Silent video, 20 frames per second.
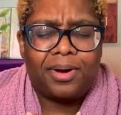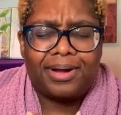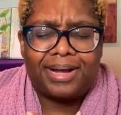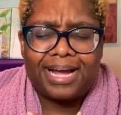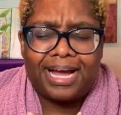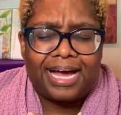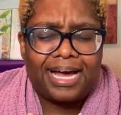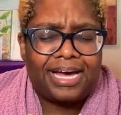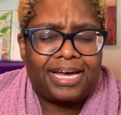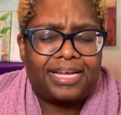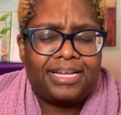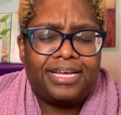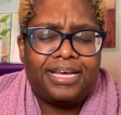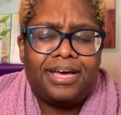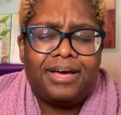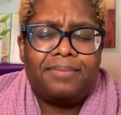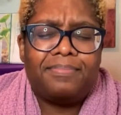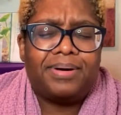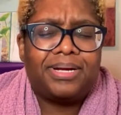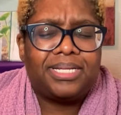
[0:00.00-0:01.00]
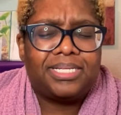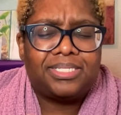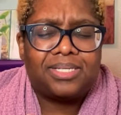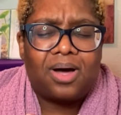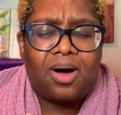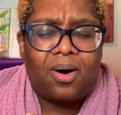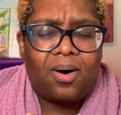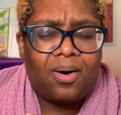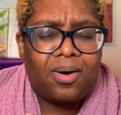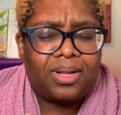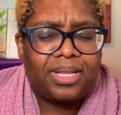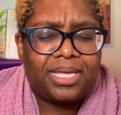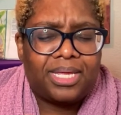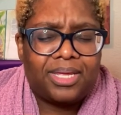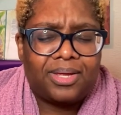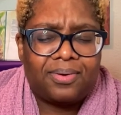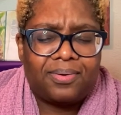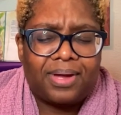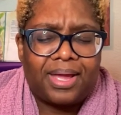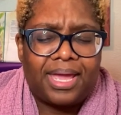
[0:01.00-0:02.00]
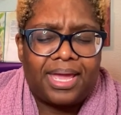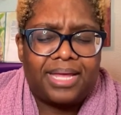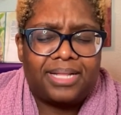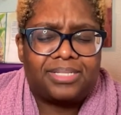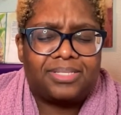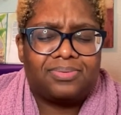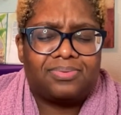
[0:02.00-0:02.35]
God, but it's all in your hands.